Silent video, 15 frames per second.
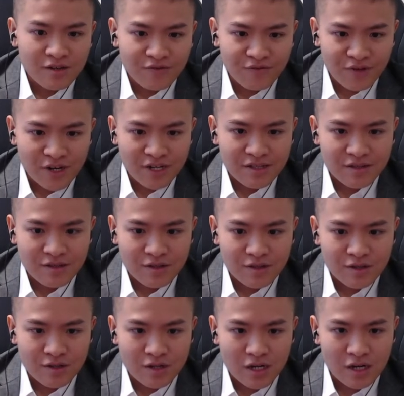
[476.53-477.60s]
right?
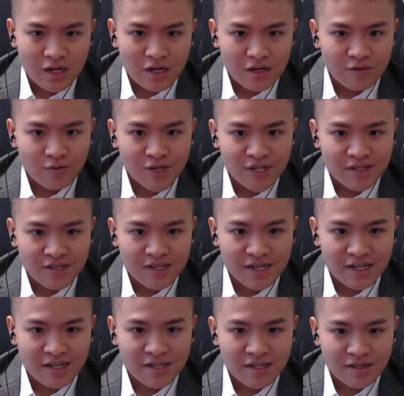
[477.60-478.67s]
Where's the
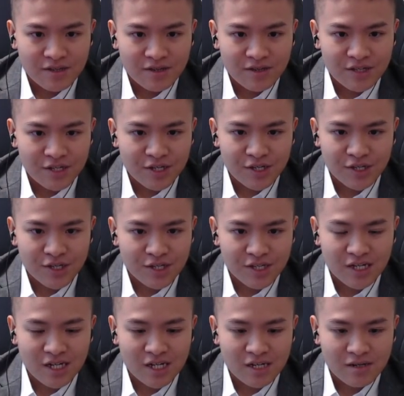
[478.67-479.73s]
text? You just
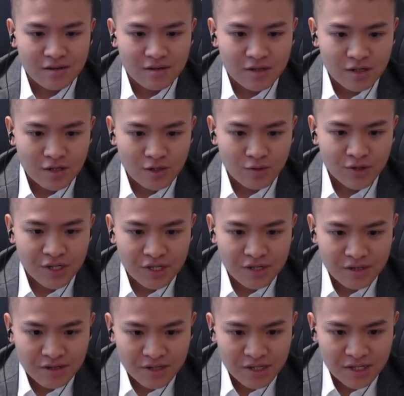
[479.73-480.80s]
go
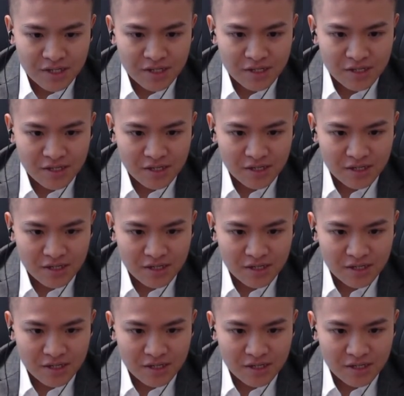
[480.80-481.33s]
here. You see this